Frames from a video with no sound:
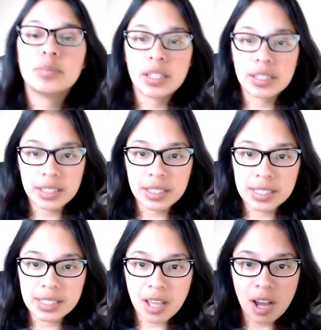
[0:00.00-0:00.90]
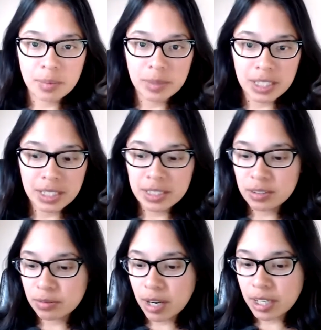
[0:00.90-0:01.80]
and then this is
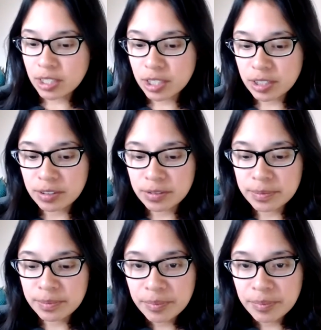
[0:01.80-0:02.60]
omnidirectional.